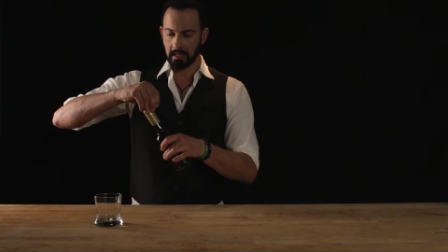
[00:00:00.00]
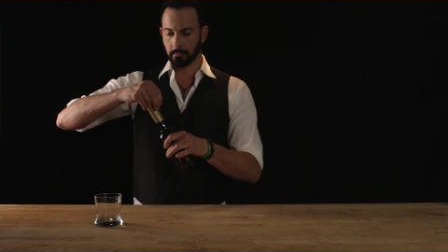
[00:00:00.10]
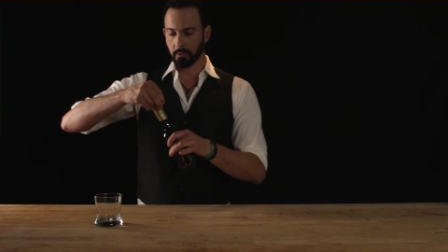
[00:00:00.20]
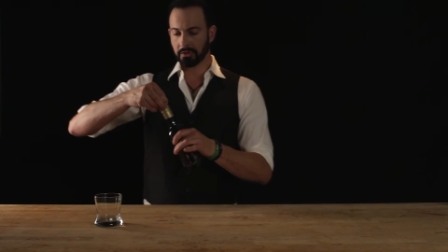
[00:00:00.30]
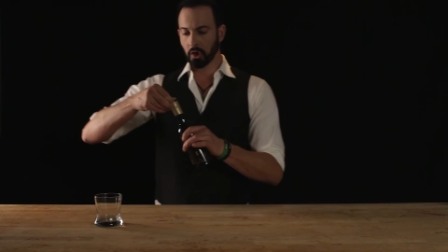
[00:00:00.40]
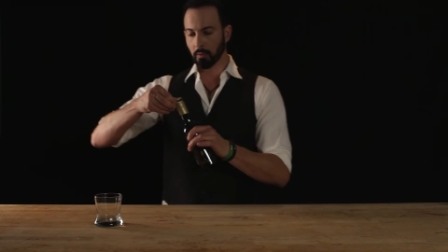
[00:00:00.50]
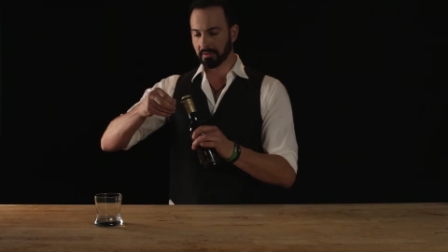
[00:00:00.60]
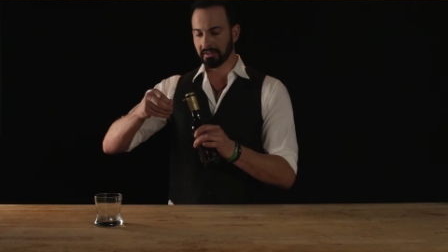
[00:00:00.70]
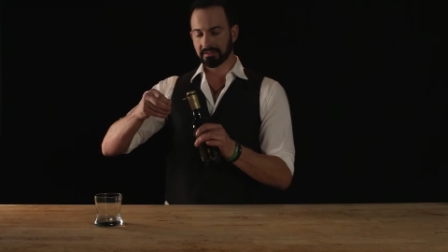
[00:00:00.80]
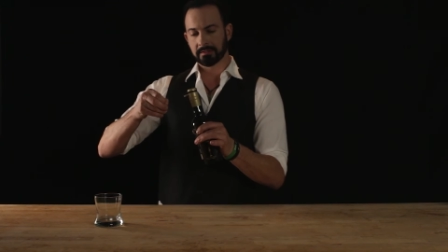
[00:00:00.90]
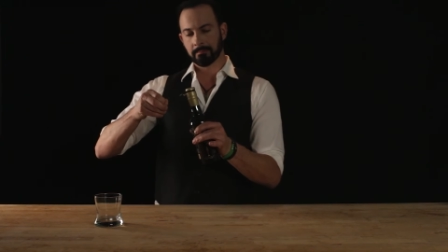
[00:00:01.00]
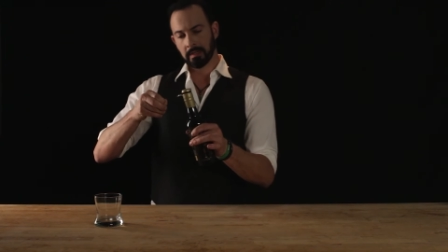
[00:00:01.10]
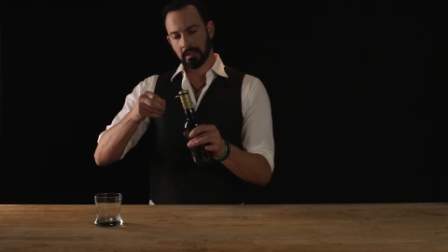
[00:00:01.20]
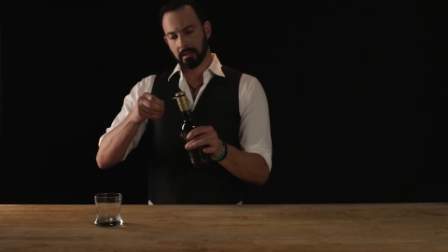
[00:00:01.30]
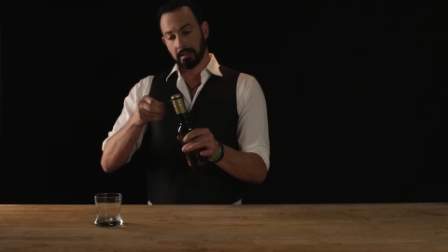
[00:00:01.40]
I'm going to open this,
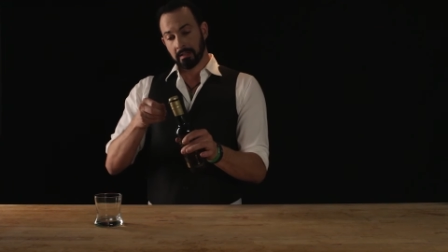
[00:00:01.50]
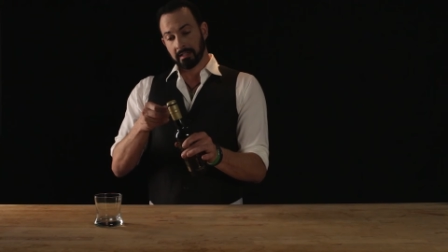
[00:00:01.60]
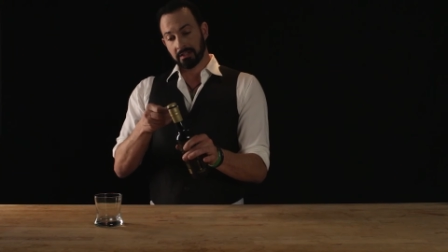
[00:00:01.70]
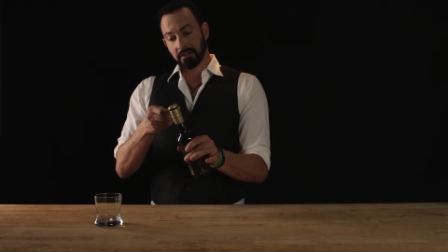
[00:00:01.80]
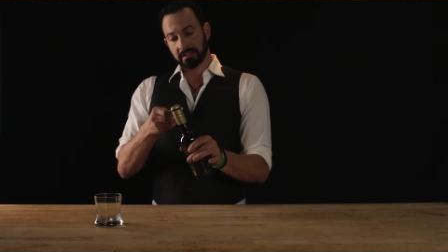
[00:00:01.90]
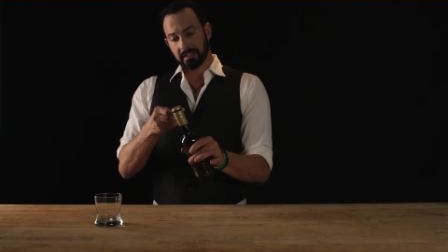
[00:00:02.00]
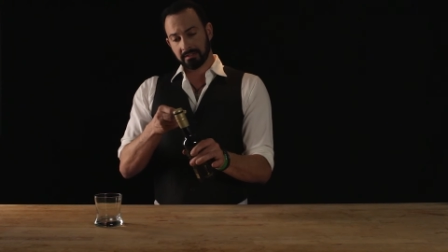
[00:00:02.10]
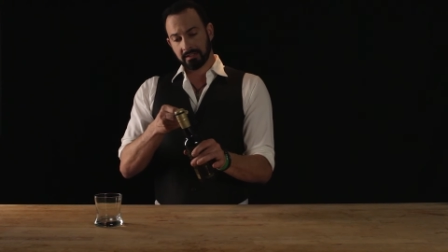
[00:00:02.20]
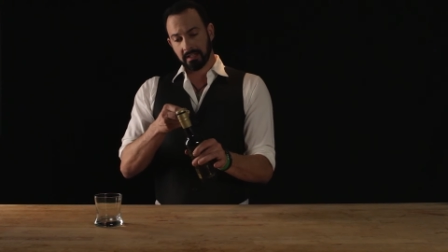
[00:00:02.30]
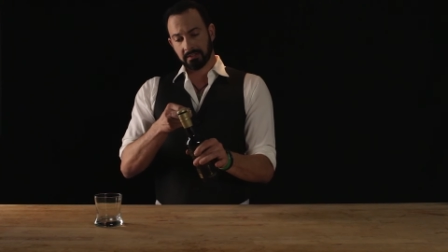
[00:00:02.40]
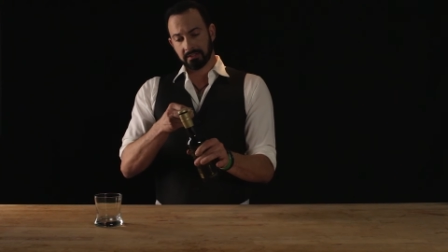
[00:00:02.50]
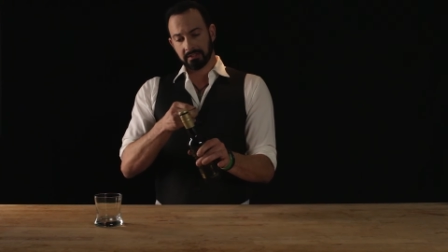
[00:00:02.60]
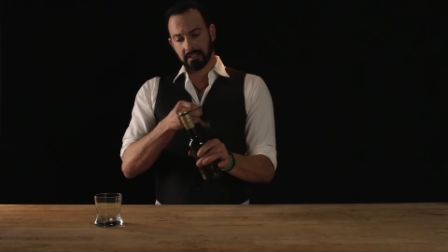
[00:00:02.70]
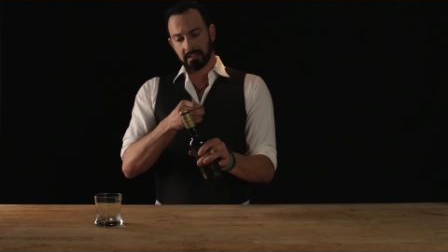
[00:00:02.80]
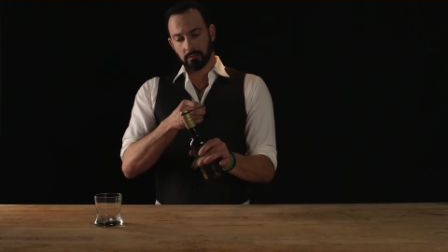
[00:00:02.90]
and you can see it's got
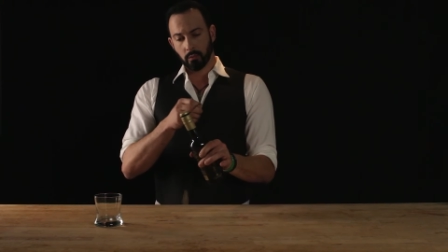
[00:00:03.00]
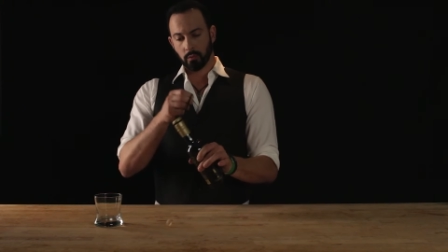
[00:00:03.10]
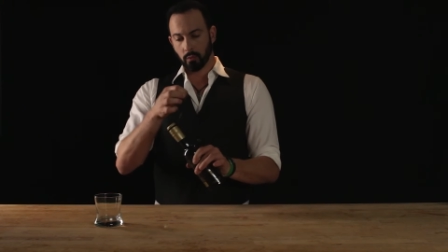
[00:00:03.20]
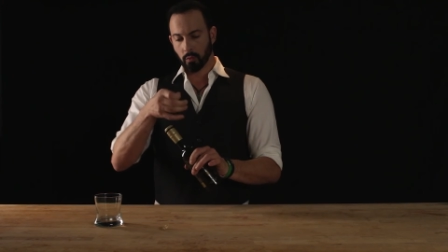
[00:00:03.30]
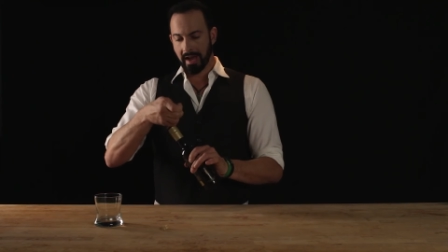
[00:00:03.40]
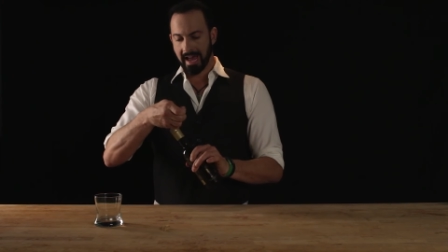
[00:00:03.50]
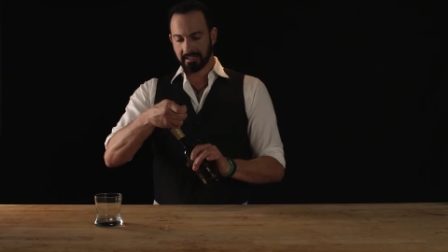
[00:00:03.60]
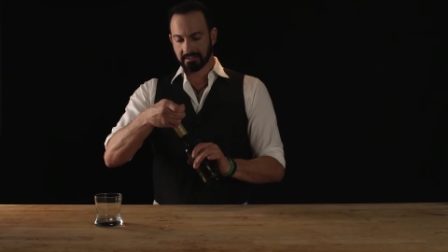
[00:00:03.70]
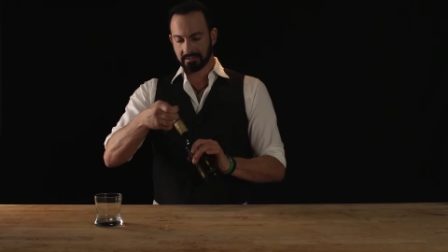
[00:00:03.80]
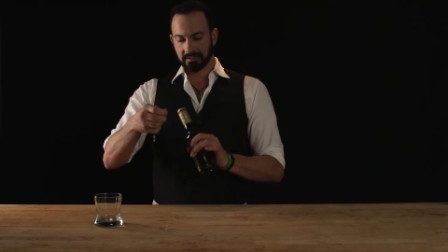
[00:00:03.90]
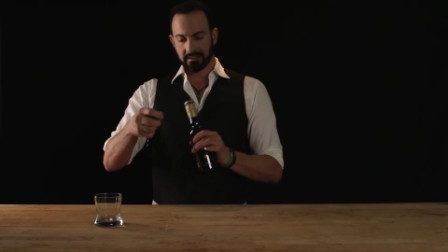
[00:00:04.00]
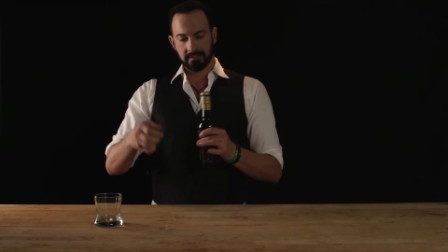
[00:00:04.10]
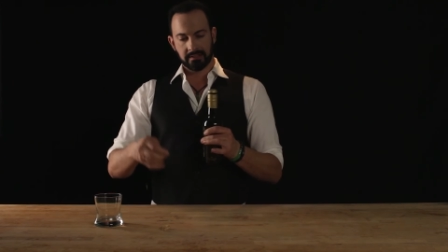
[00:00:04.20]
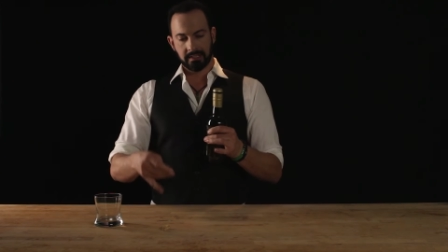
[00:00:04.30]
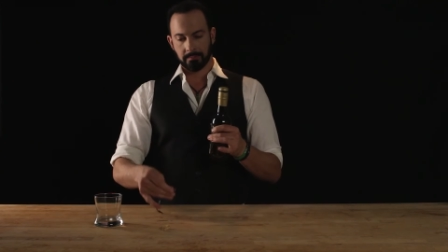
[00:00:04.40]
this
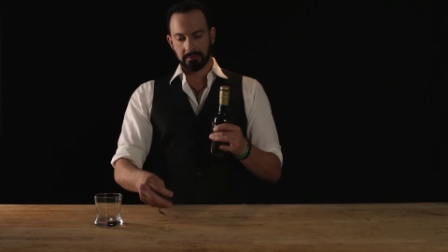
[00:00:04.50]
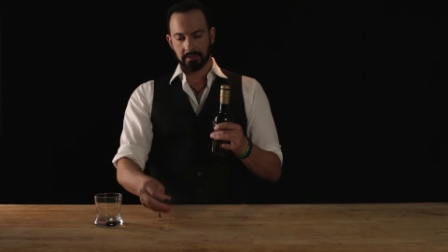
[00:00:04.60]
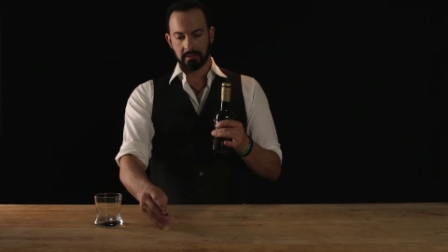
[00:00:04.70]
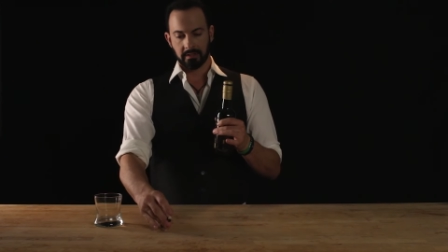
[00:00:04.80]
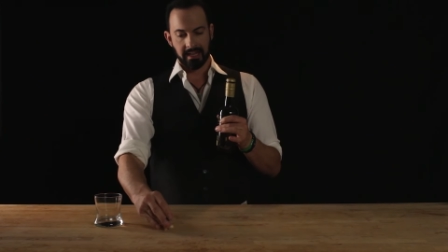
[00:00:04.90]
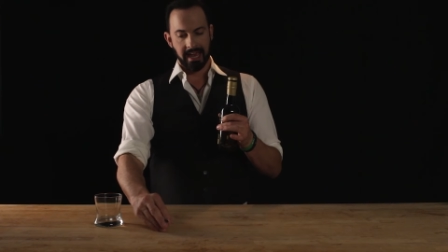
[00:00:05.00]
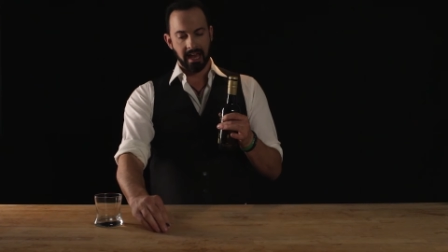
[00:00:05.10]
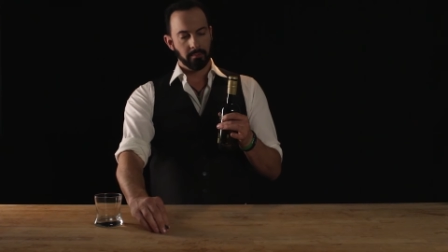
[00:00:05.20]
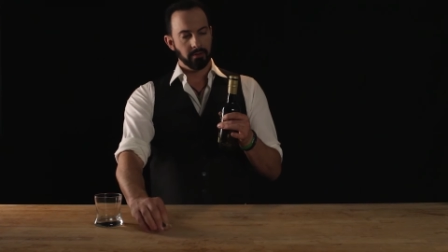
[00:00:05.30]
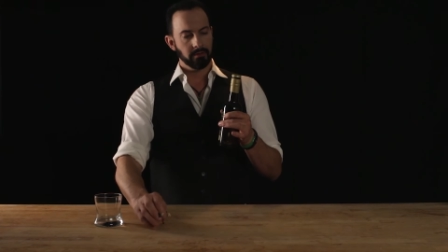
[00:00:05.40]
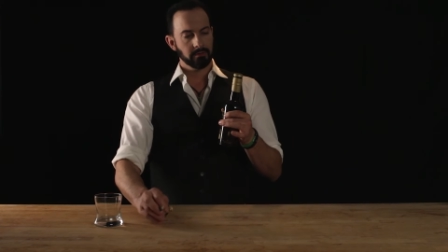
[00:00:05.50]
wax-dipped cap,